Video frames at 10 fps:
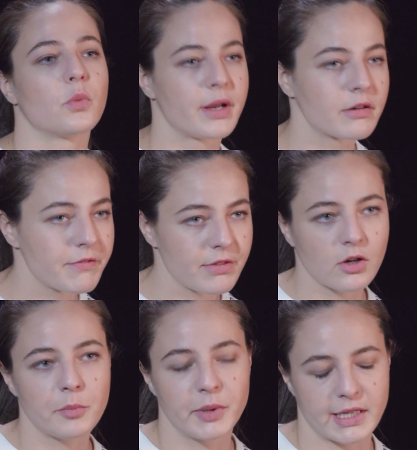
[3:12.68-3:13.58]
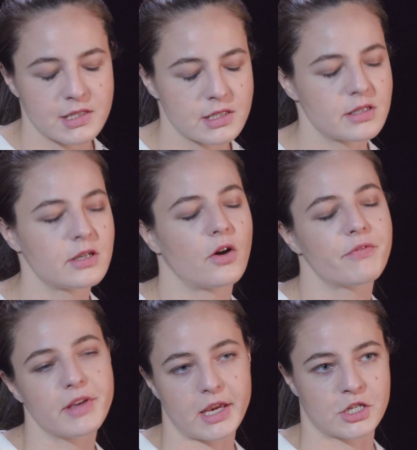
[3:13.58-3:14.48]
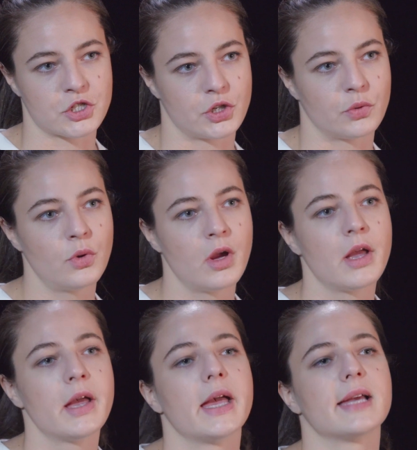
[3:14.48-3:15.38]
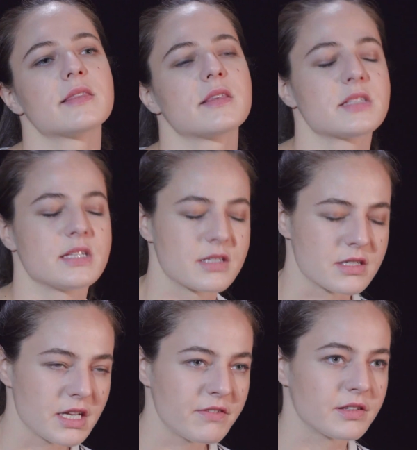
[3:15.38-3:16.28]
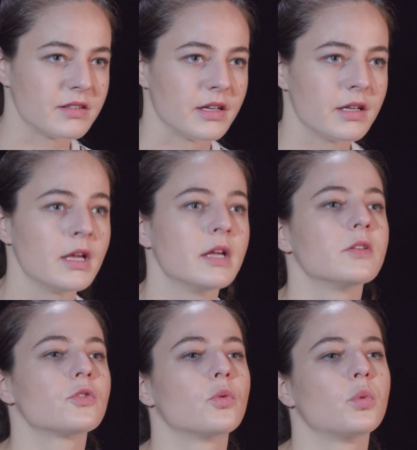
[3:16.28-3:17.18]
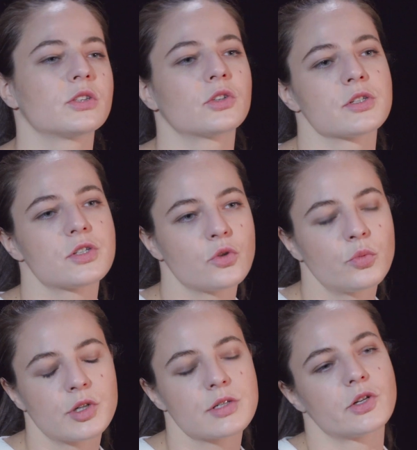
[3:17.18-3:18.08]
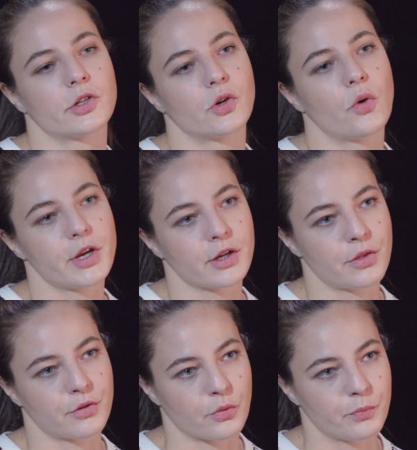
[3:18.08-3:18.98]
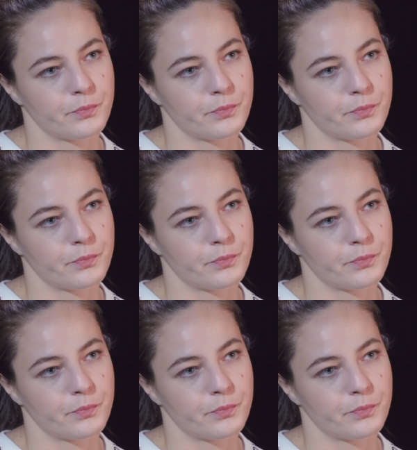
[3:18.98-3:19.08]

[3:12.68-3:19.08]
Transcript: aware of the complexity of the issue and the sensitivity to what consumers are going through.